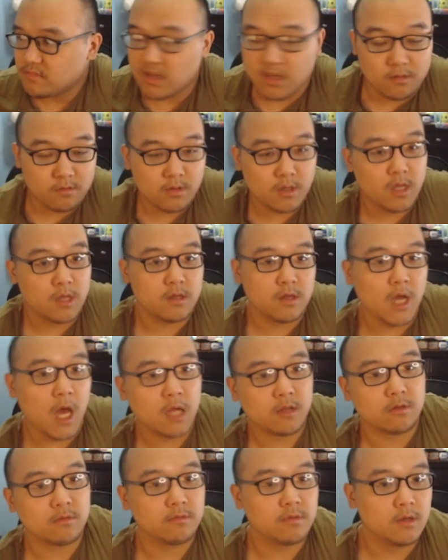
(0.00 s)
You
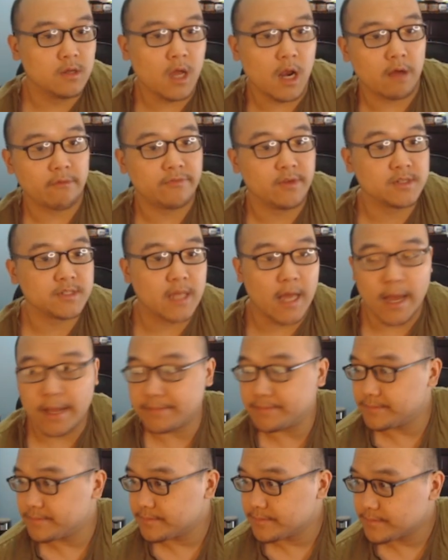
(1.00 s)
gotta fix
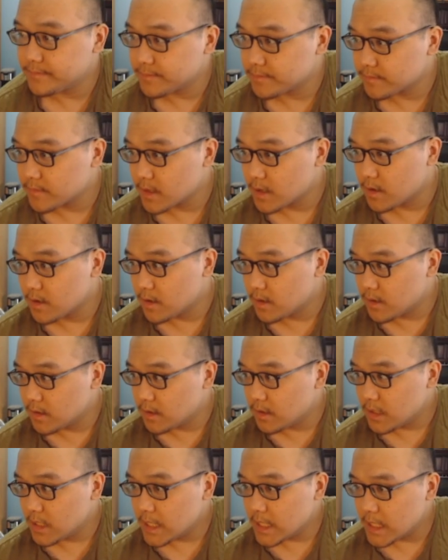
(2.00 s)
that.
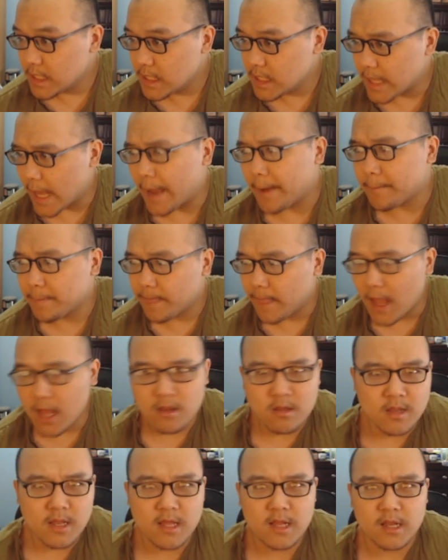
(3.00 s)
Yeah.
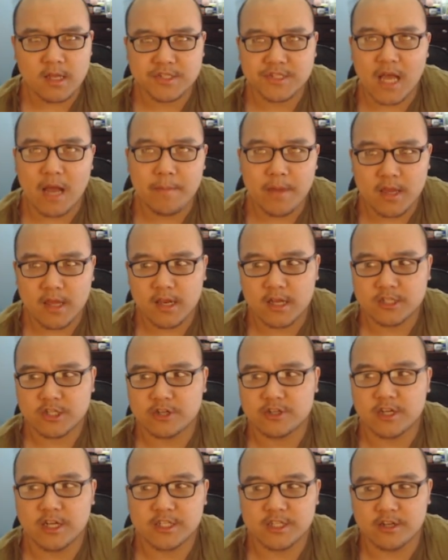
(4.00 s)
And you need to stop making it a
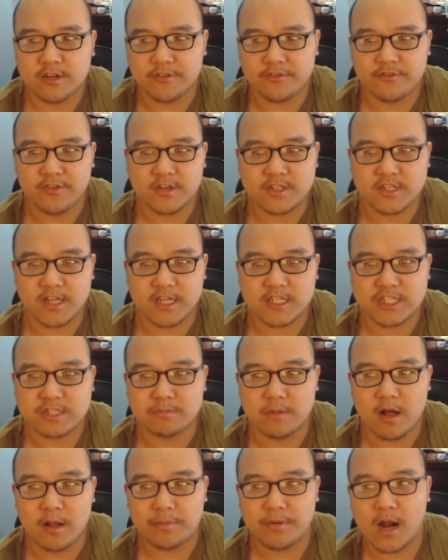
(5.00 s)
tradition to fix like
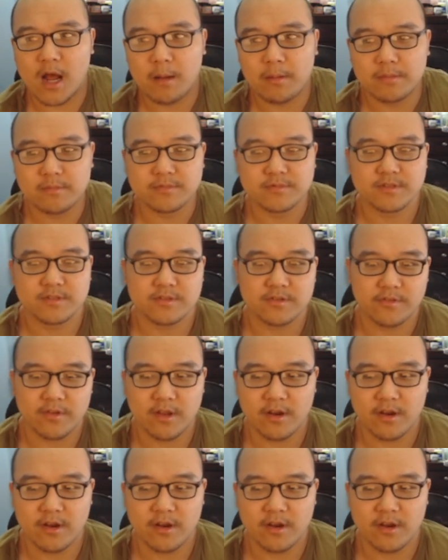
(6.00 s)
small problems in an